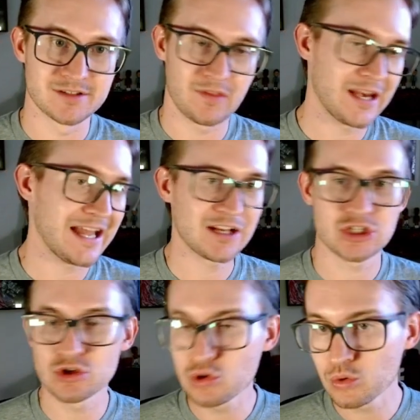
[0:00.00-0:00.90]
And then he had
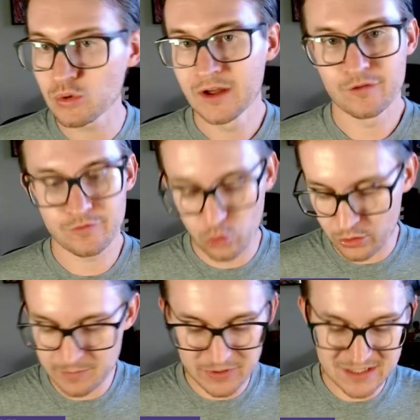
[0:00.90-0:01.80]

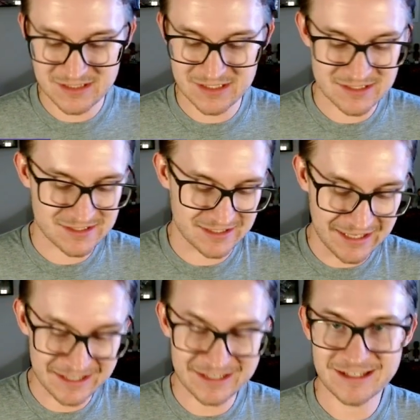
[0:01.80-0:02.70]
240 pieces
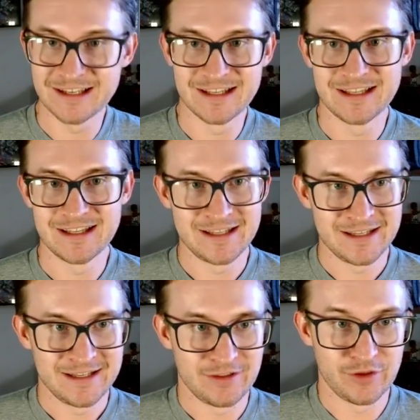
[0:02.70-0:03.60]
in
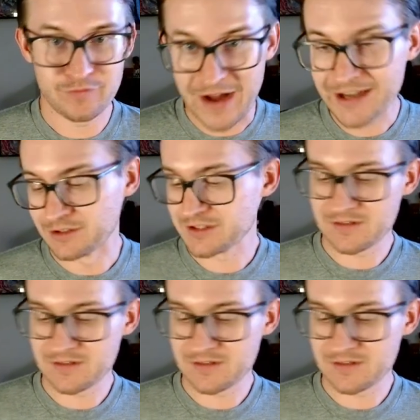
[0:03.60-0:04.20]
the finals.